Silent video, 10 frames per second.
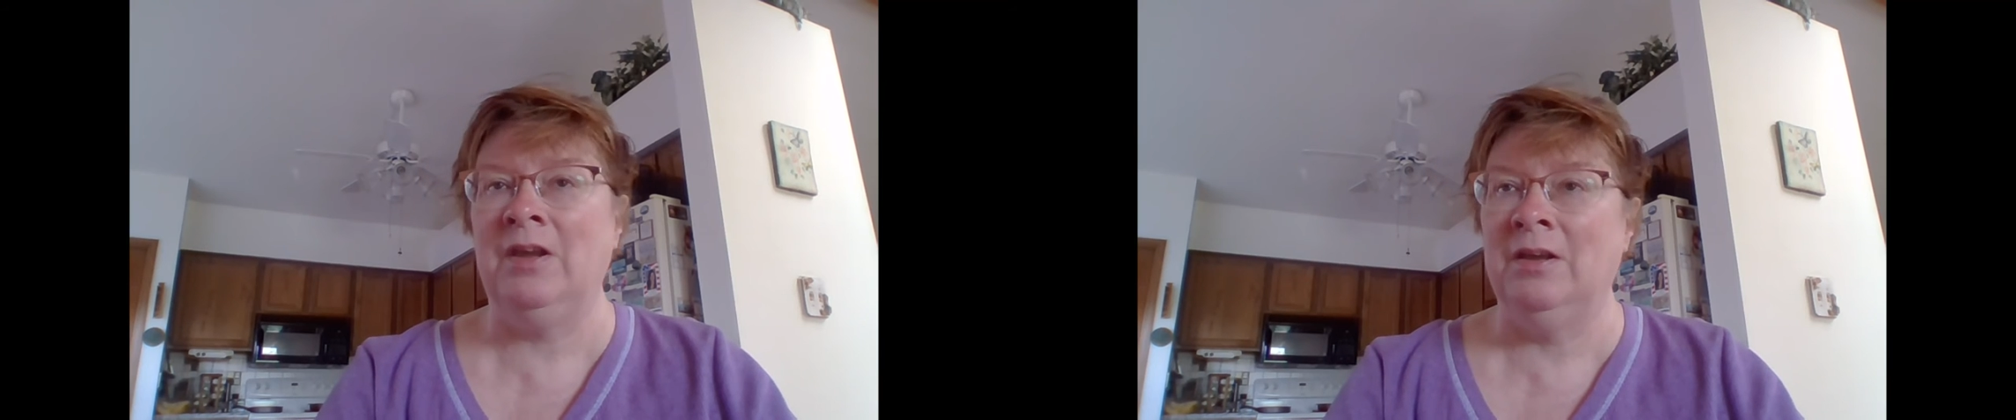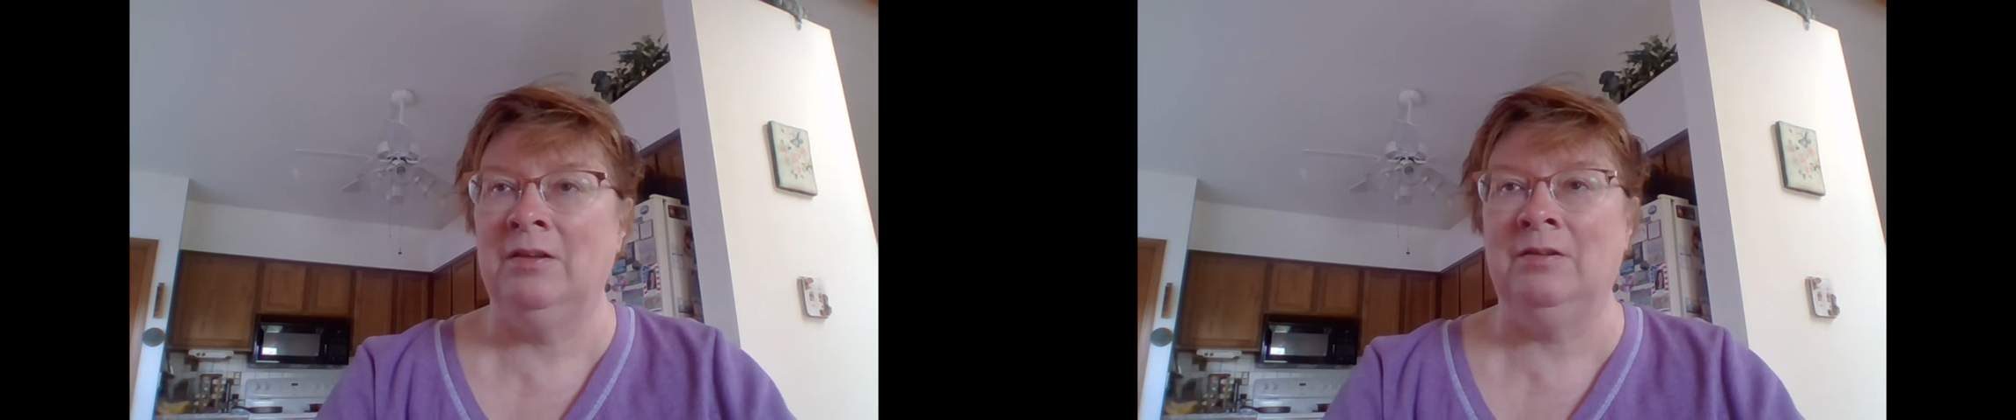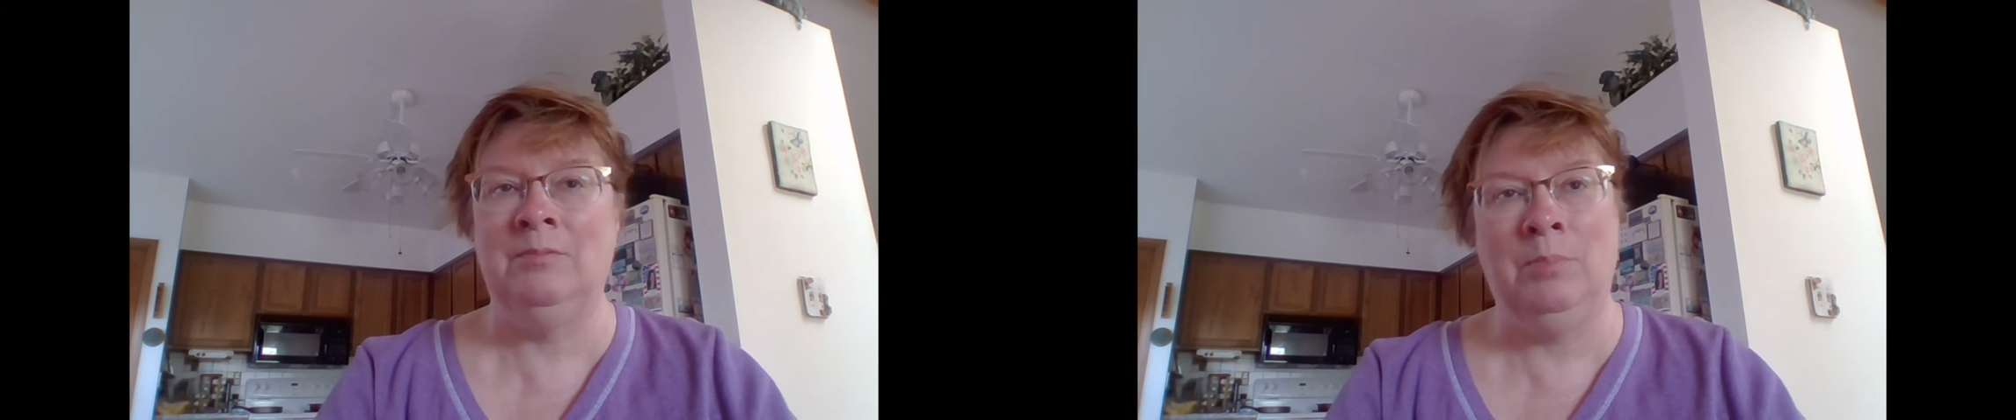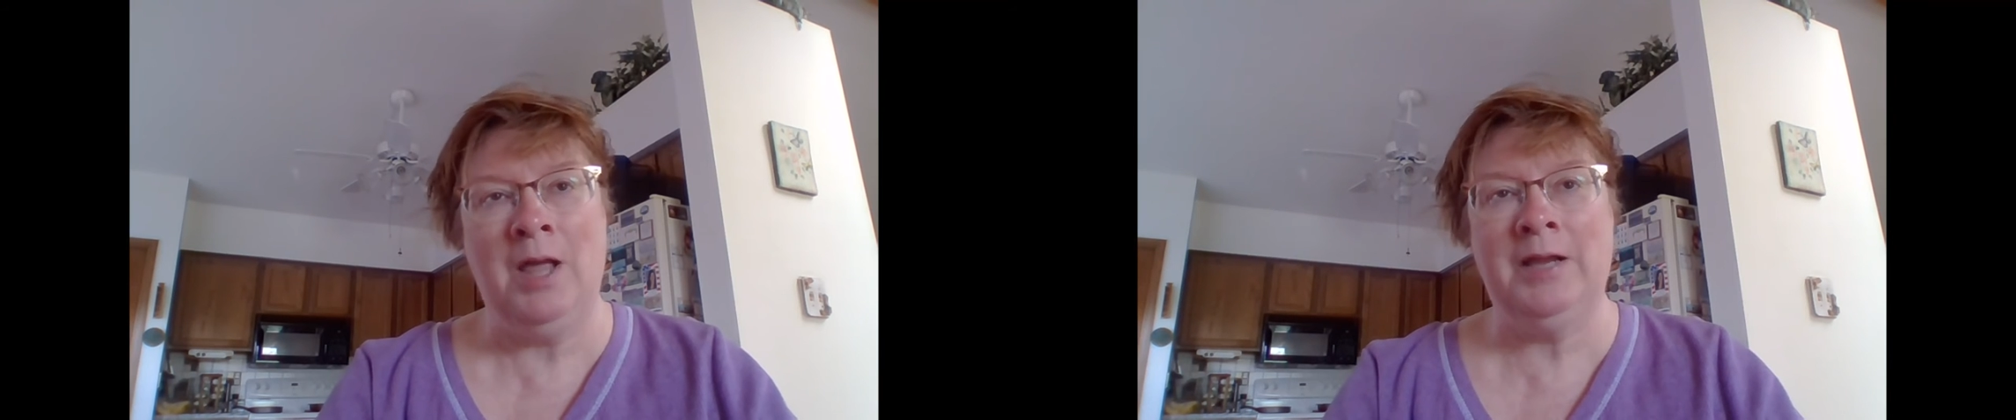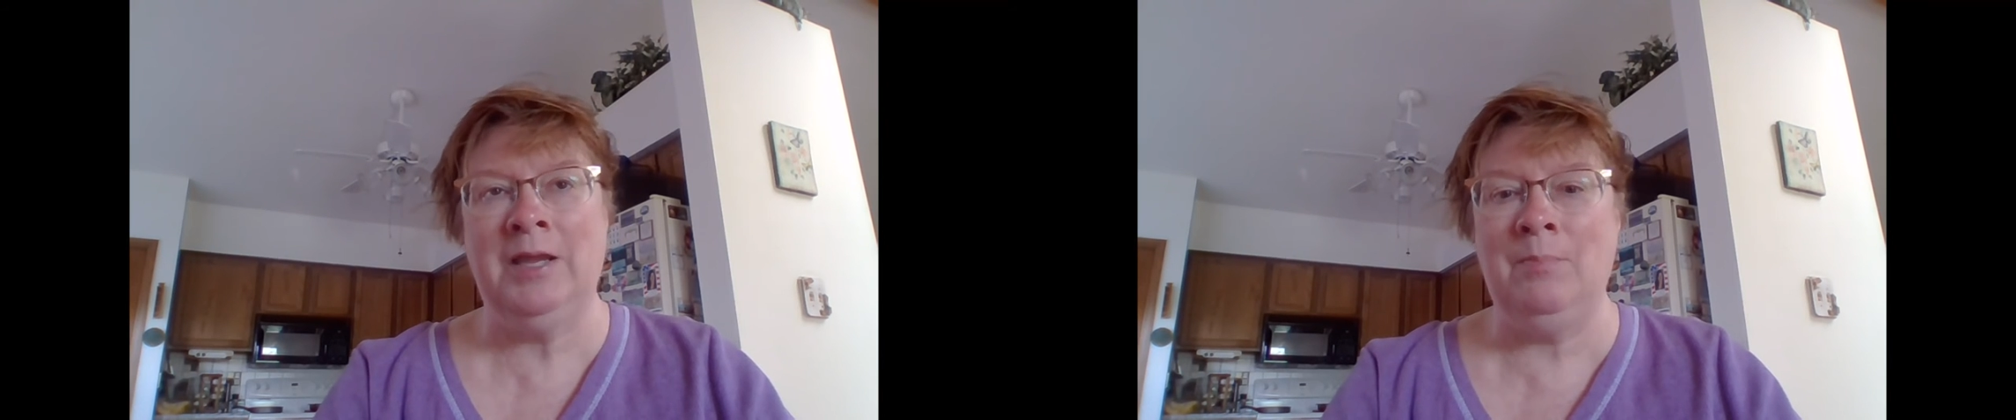and
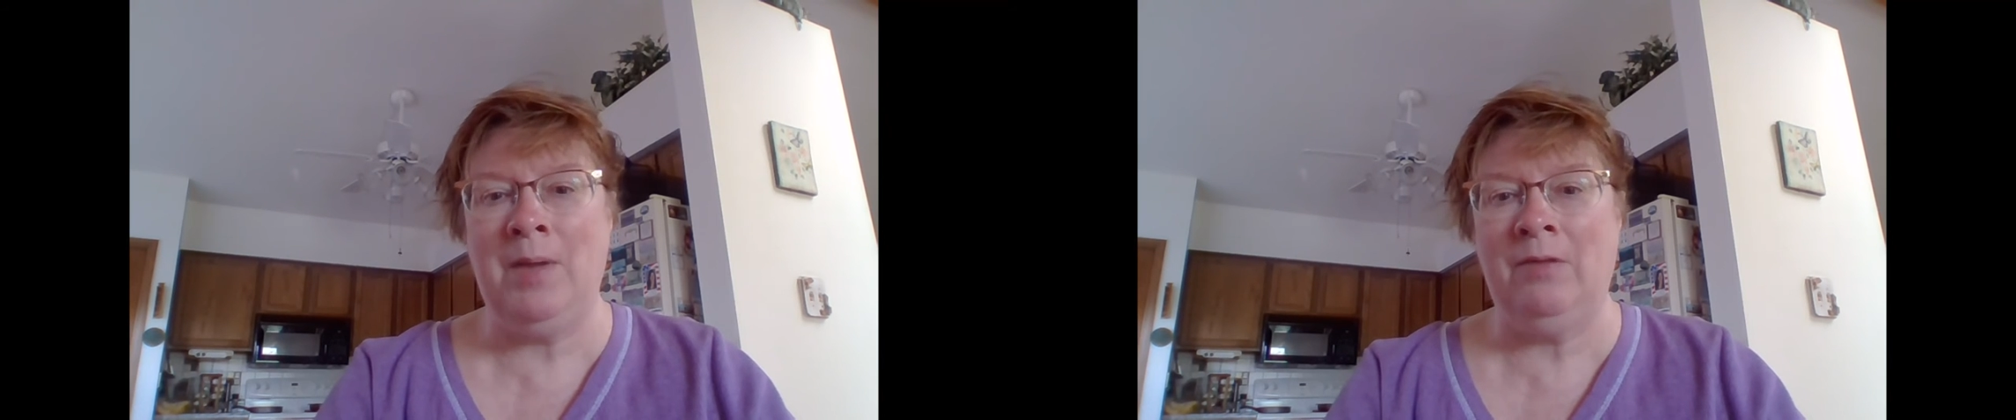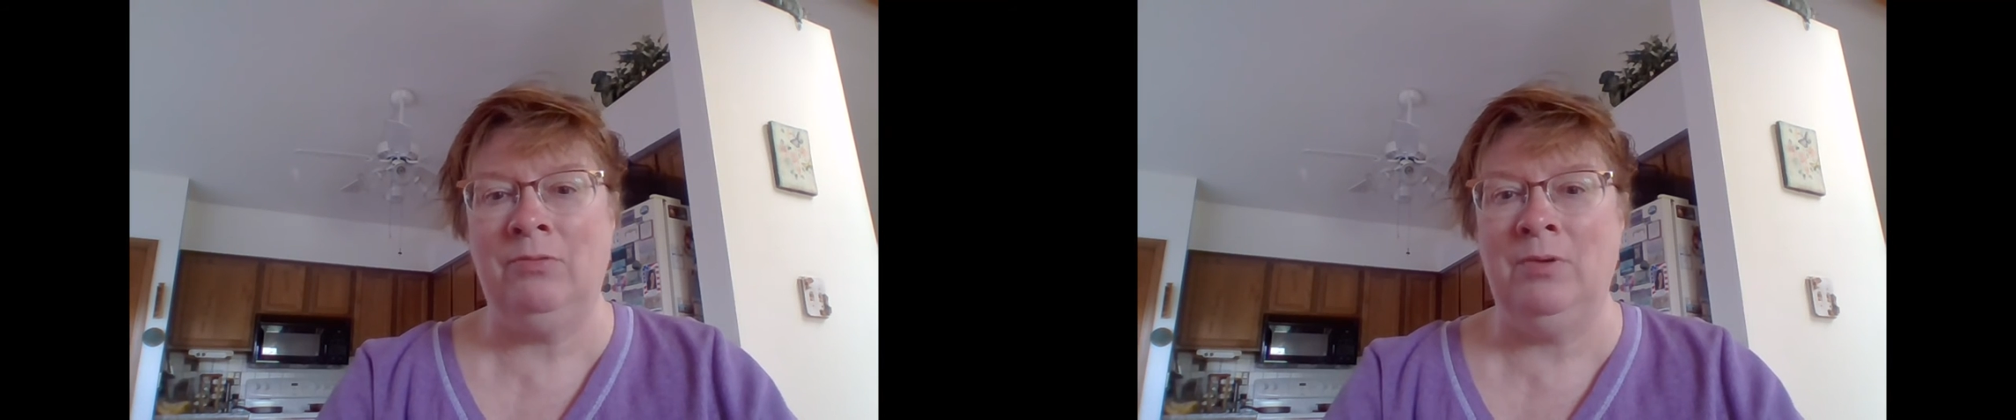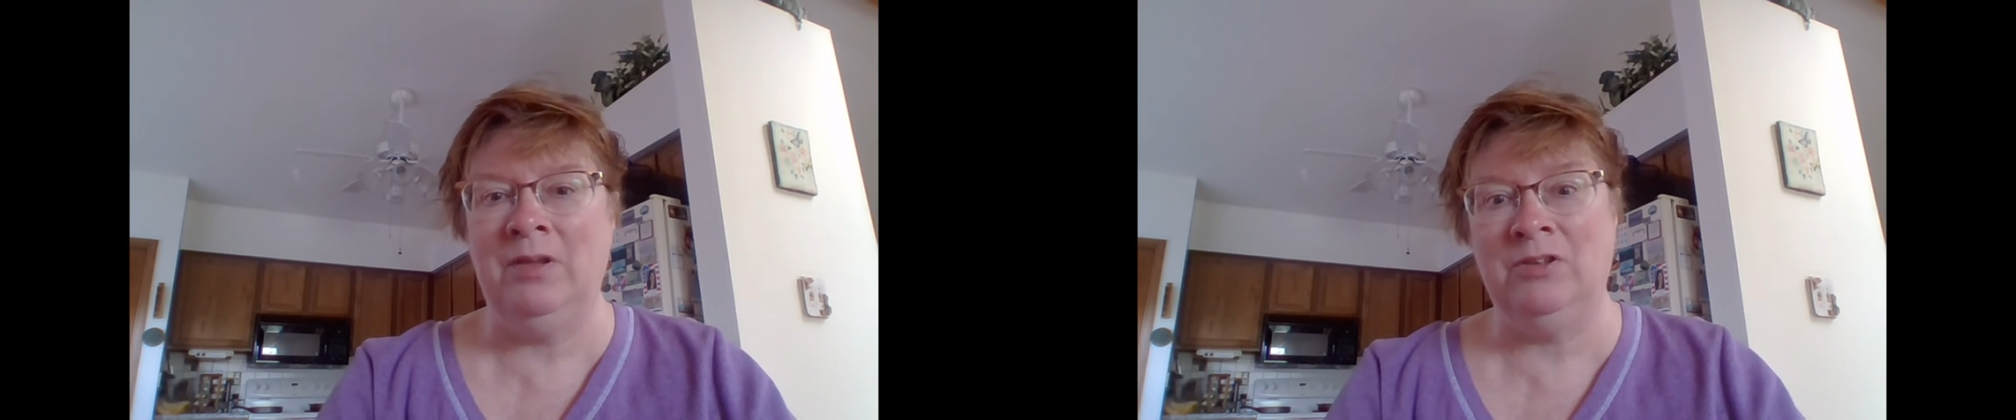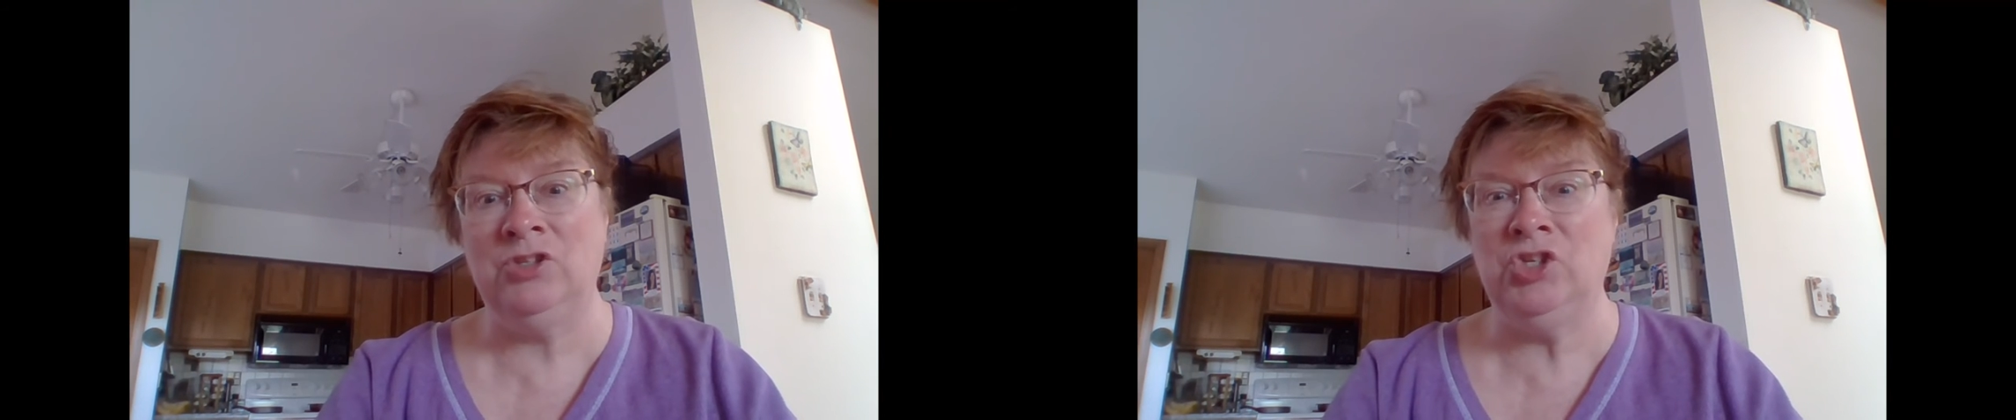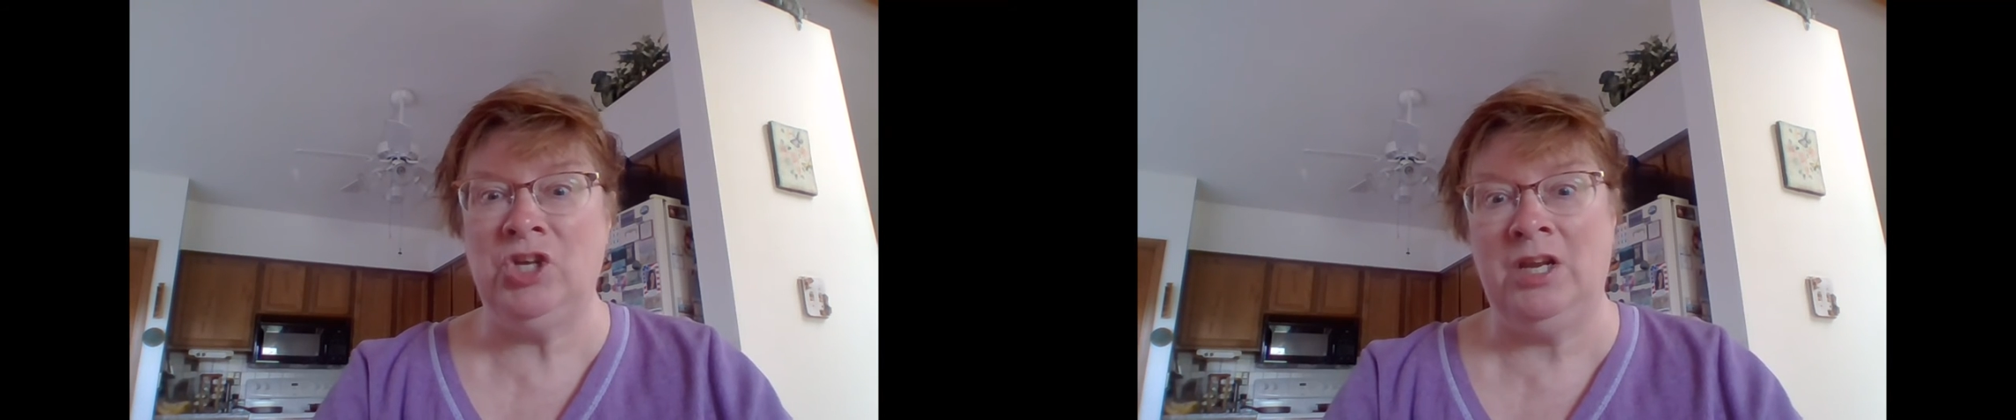blocking pathways
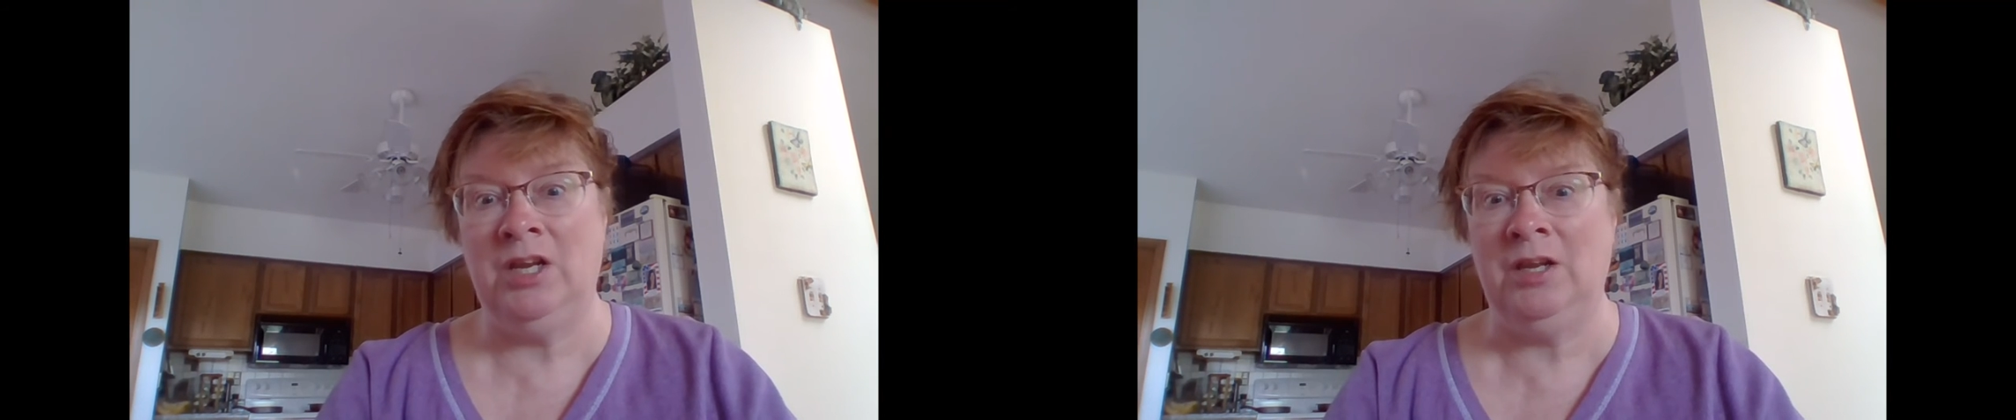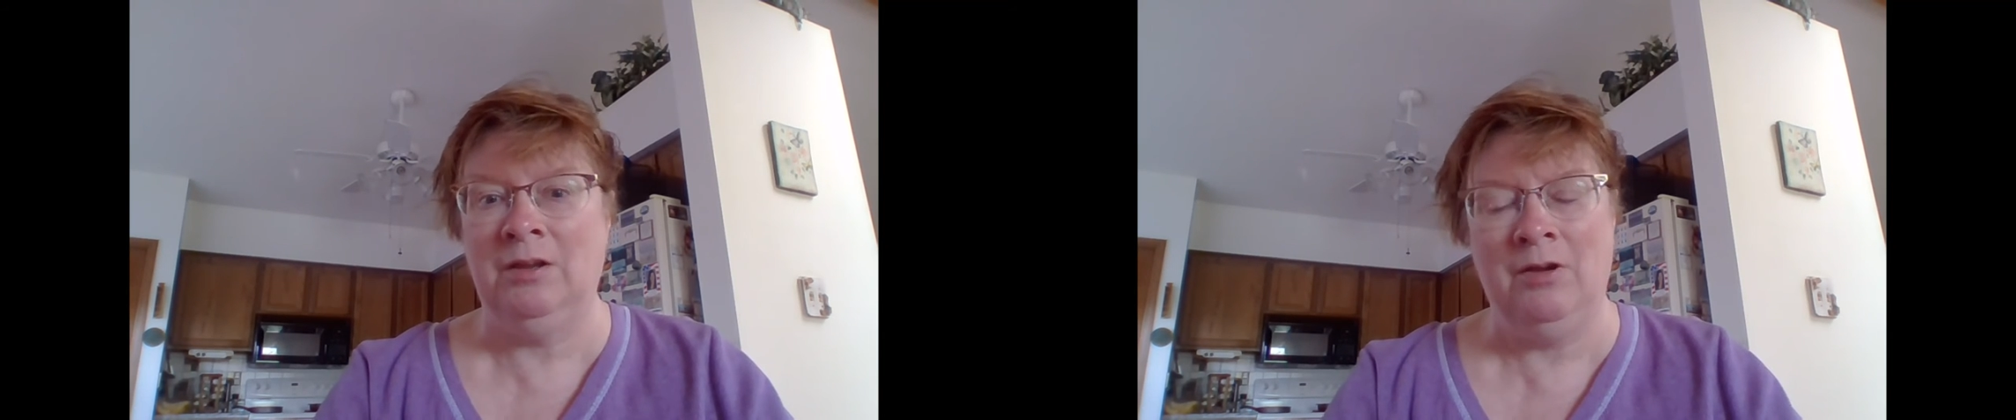and shedding